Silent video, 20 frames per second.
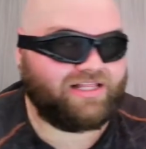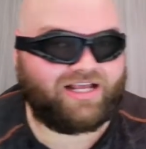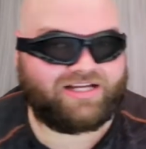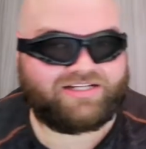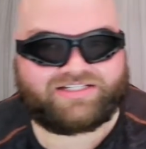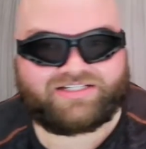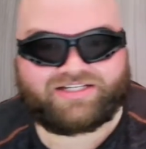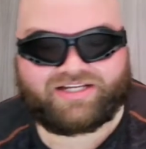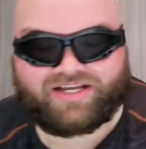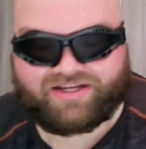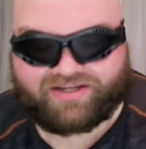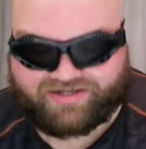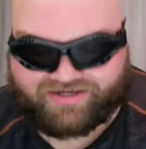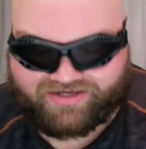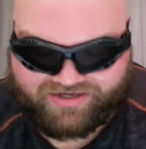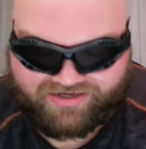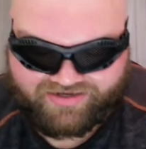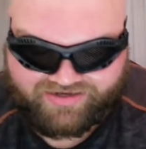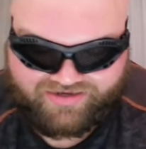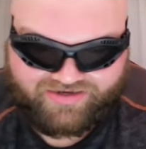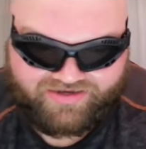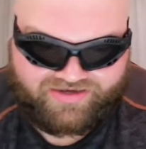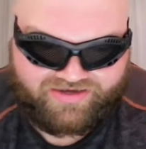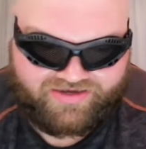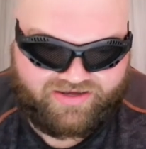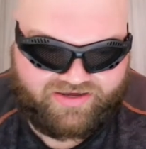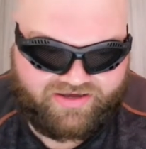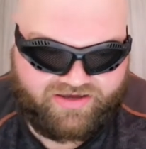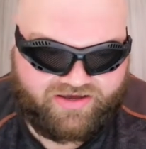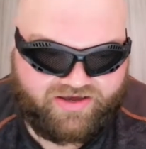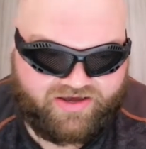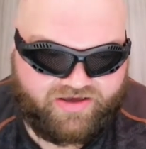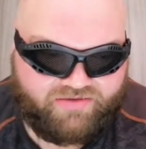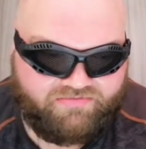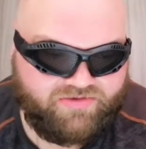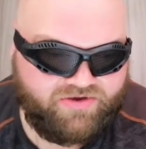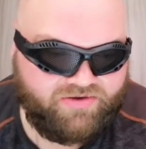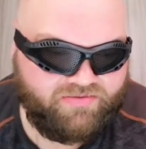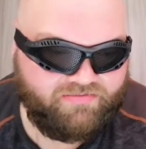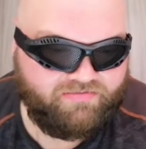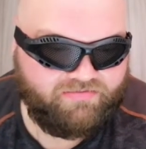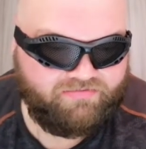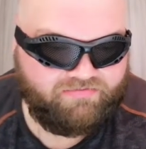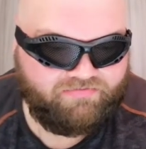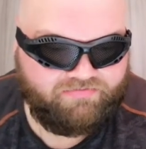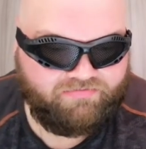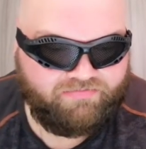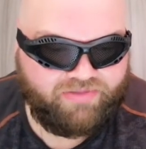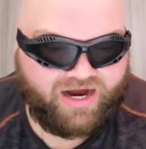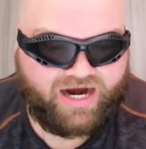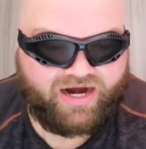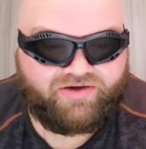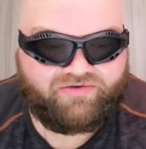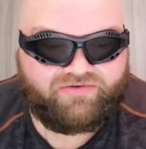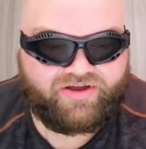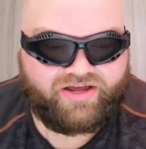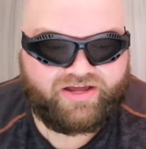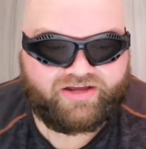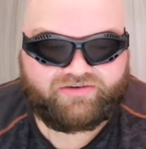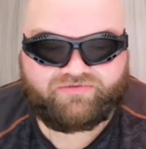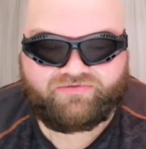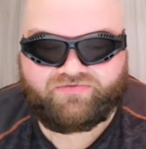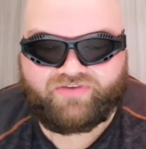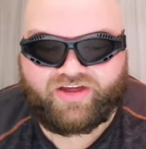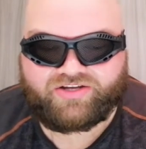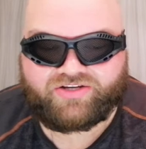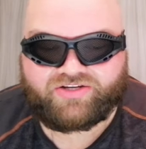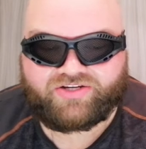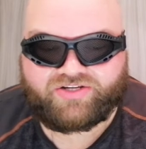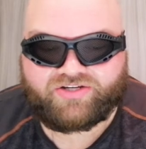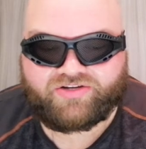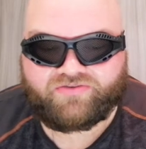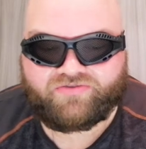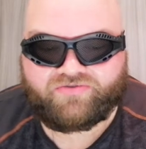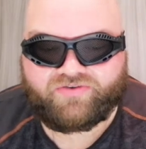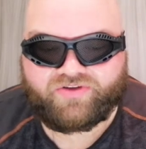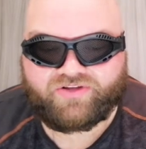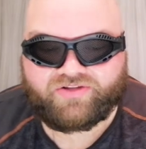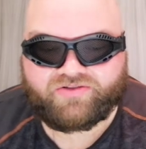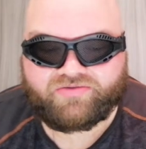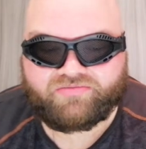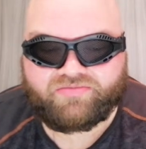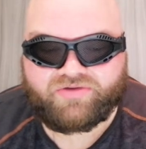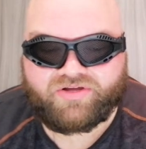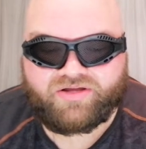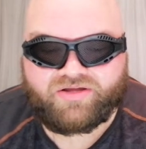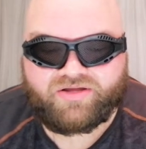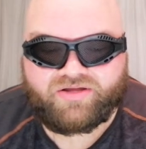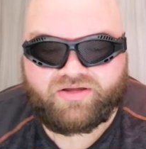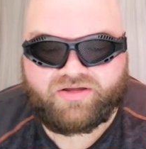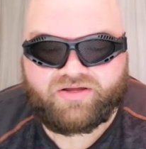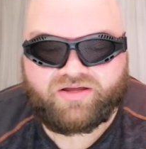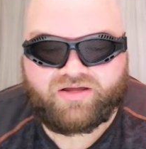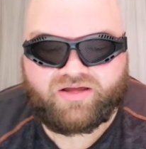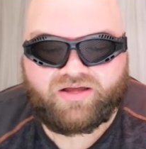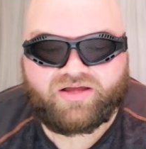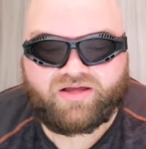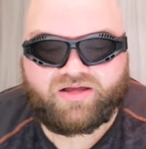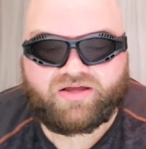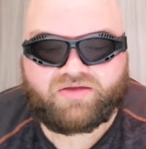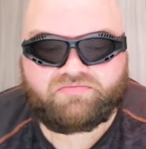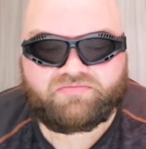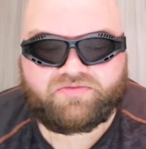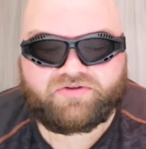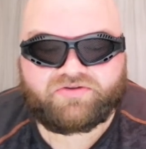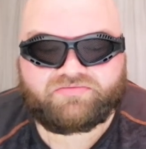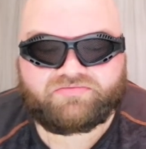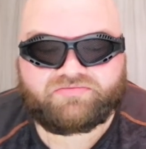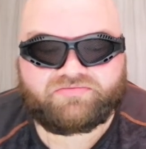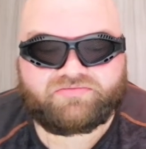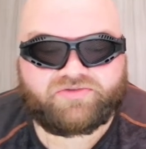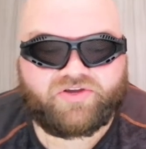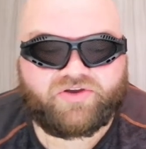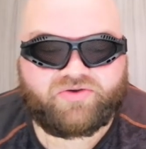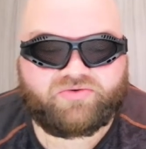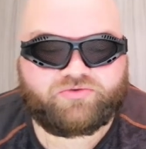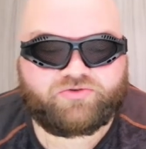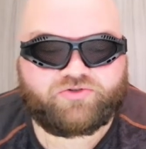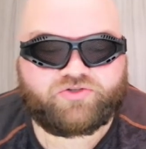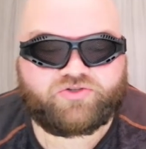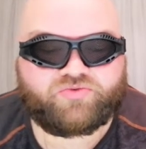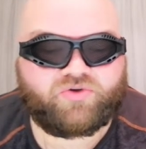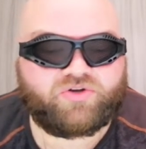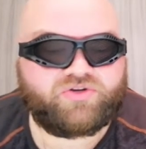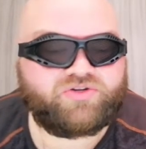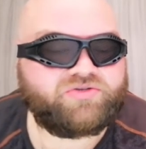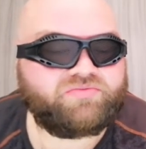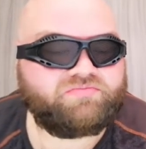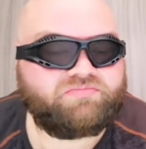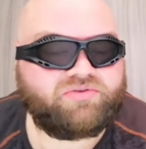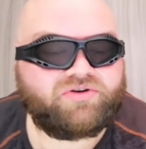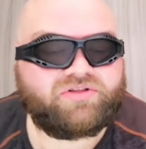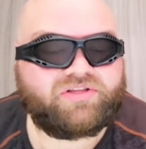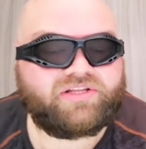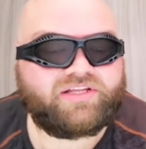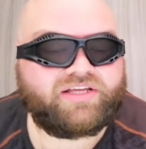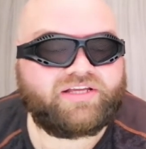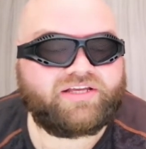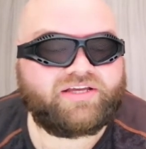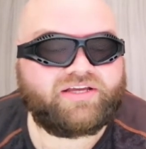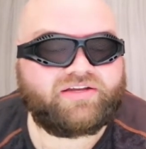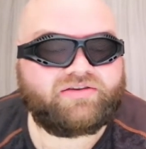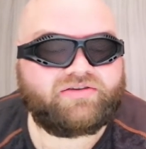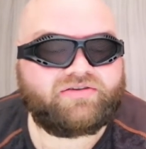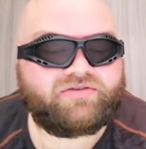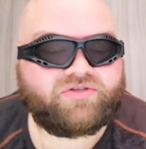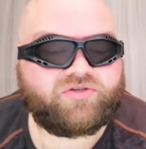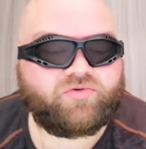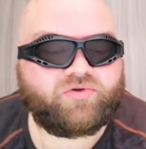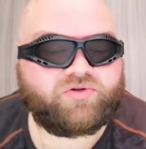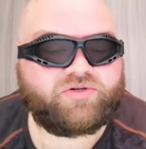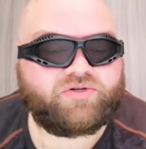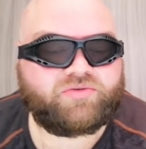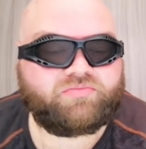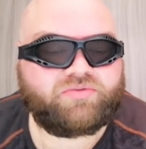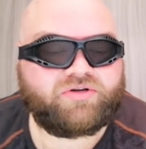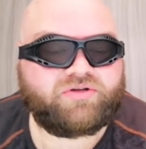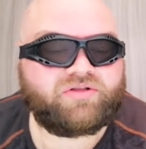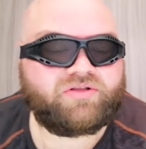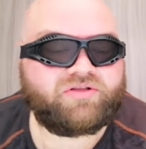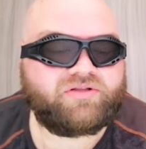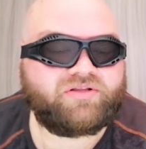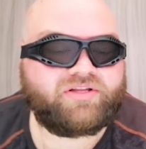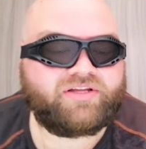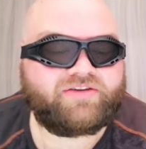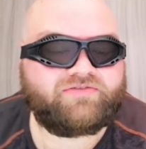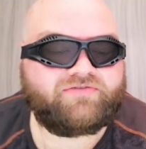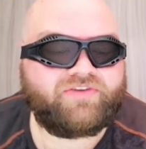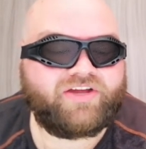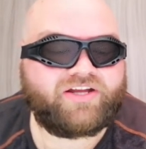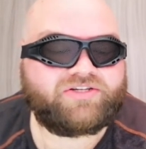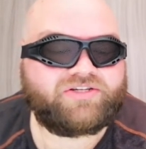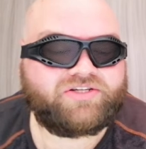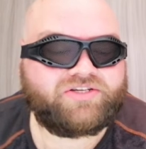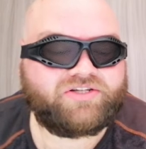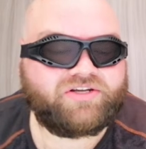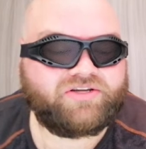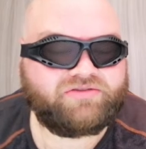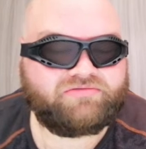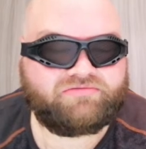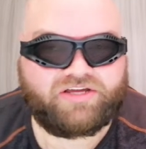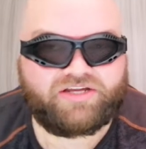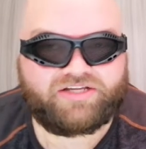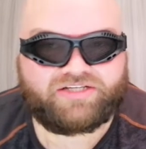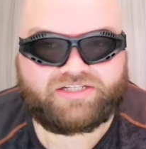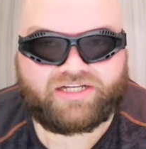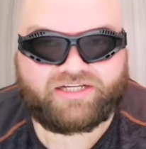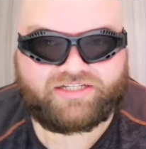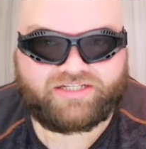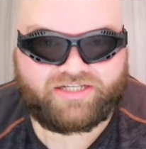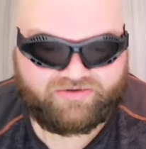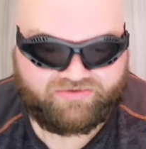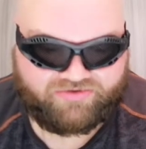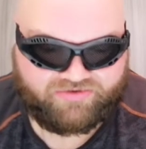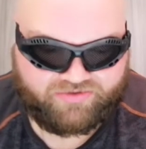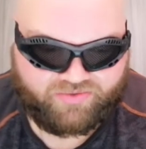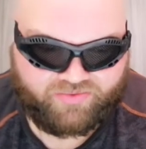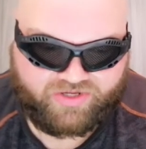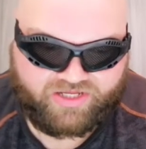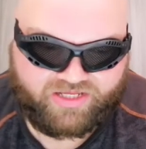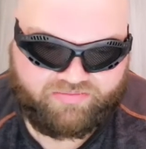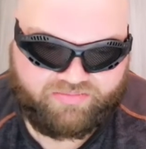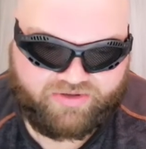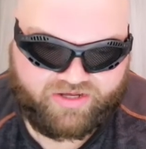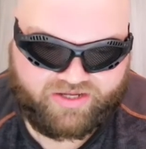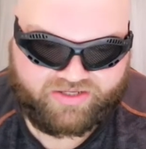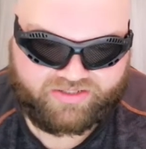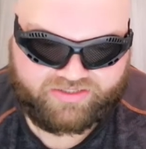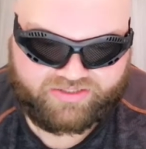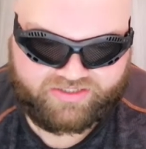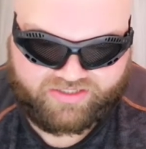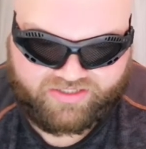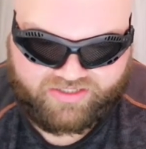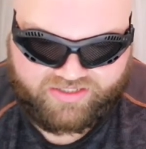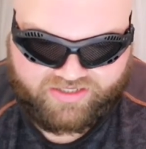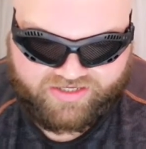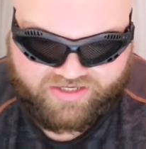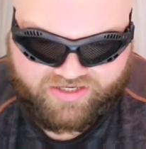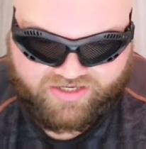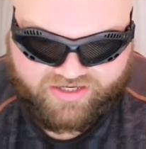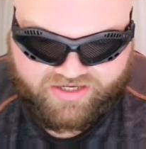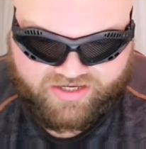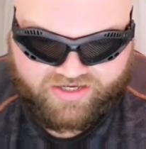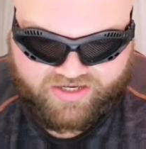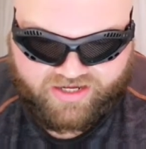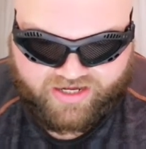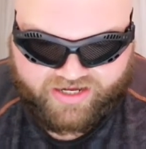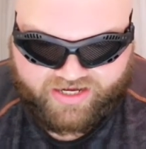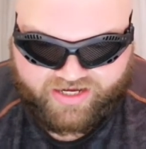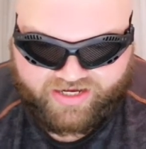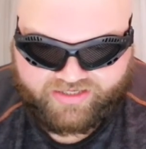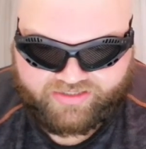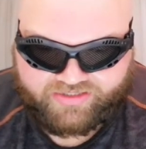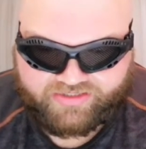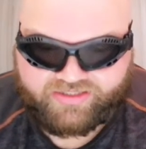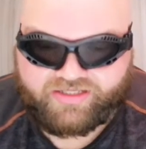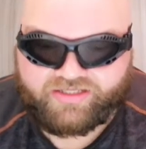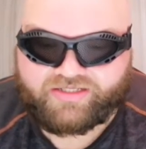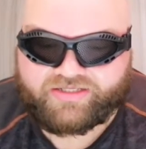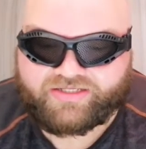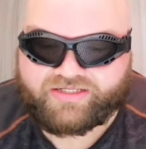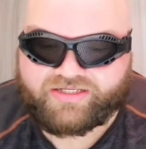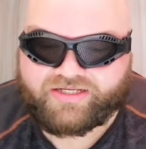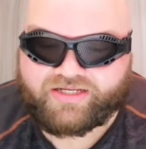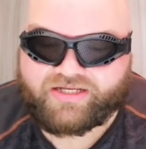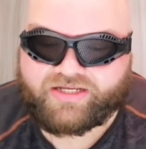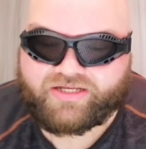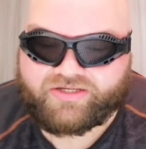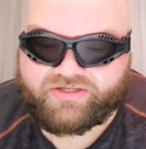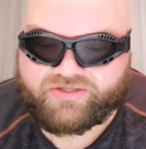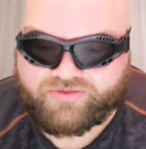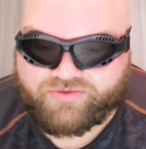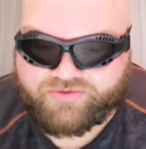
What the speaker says: classic pirate adventure film. You know, swashbuckling adventure that it says here on the wiki page. And this is